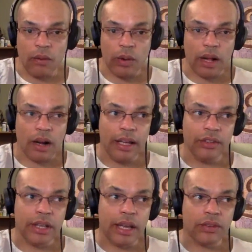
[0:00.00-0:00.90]
what our
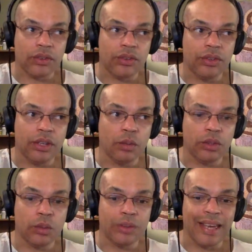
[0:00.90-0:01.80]
ancient ancestors did,
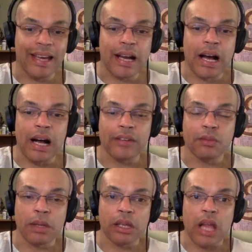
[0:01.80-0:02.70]
which was a
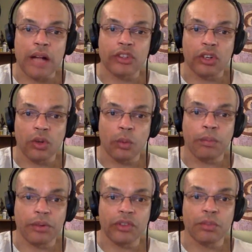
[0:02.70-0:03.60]
cosmological
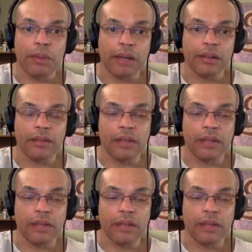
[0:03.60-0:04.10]
perspective.